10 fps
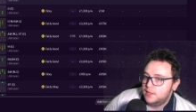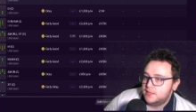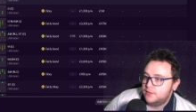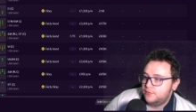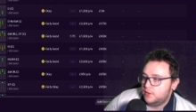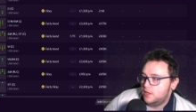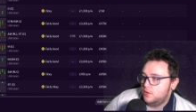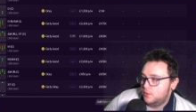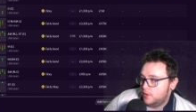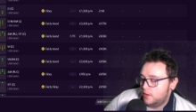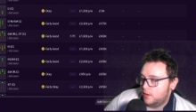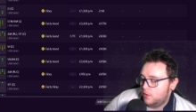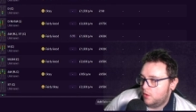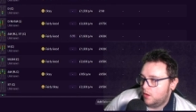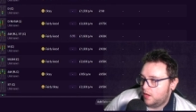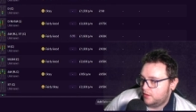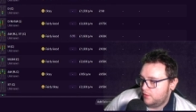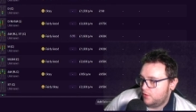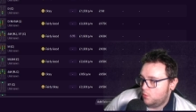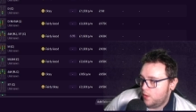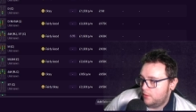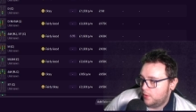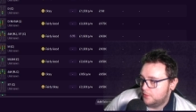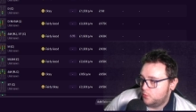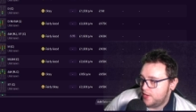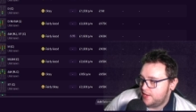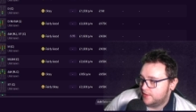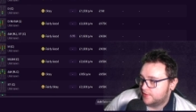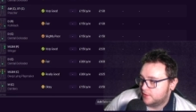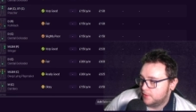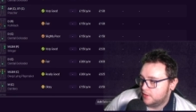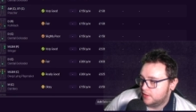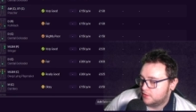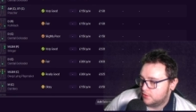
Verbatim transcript: Listed for loan. I don't even know where we're weakest, to be honest.